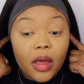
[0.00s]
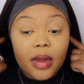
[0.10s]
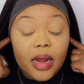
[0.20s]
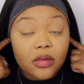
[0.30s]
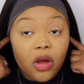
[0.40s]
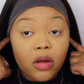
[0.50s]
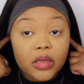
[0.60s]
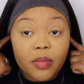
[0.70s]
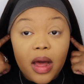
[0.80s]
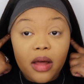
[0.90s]
not talk,
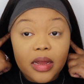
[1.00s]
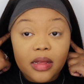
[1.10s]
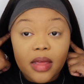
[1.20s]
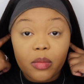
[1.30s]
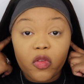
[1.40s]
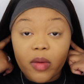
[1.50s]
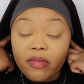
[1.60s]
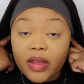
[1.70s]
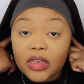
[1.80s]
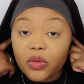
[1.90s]
smile, anything, move my
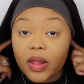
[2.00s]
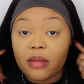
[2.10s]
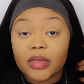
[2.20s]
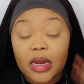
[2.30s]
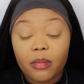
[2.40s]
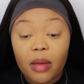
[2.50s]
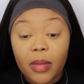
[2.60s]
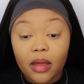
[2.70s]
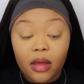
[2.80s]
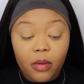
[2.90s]
face while I'm setting my
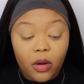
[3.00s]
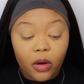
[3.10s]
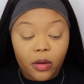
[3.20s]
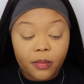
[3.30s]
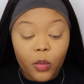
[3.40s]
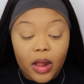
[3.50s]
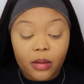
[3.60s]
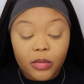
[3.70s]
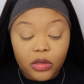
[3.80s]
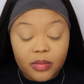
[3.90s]
makeup or while
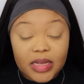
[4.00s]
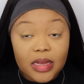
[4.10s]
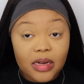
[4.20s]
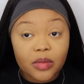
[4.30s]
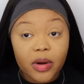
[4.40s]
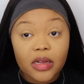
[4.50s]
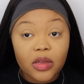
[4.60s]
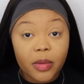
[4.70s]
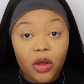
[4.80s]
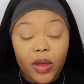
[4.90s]
I'm using my setting spray. So
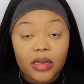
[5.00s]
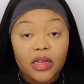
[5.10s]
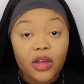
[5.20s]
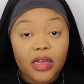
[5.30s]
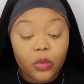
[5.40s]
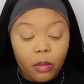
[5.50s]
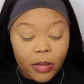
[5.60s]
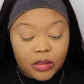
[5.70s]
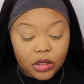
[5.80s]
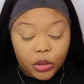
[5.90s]
I'm gonna go ahead and tell you guys what I'm
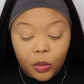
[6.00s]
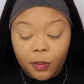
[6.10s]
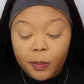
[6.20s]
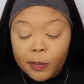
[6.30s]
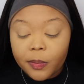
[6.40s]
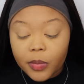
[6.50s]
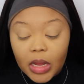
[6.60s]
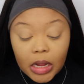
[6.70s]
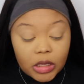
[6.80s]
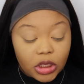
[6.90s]
about to do.
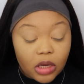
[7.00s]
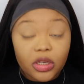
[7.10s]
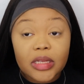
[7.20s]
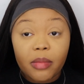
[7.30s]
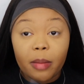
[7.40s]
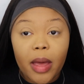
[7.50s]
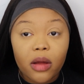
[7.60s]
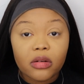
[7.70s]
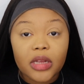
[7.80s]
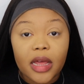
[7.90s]
So just like my
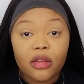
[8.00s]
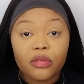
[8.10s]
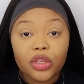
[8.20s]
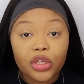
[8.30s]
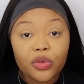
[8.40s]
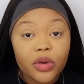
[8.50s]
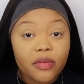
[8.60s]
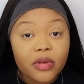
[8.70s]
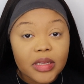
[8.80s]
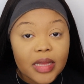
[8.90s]
powders, I use 2
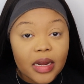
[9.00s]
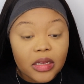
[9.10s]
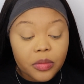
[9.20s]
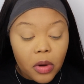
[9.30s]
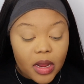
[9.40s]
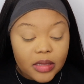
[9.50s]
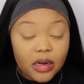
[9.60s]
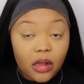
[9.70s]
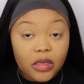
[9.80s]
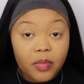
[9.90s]
different setting sprays,
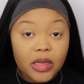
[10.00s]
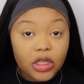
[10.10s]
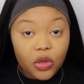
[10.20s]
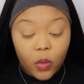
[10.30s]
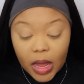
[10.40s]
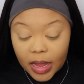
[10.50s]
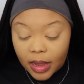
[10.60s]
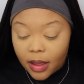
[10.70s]
and I'll explain to you why.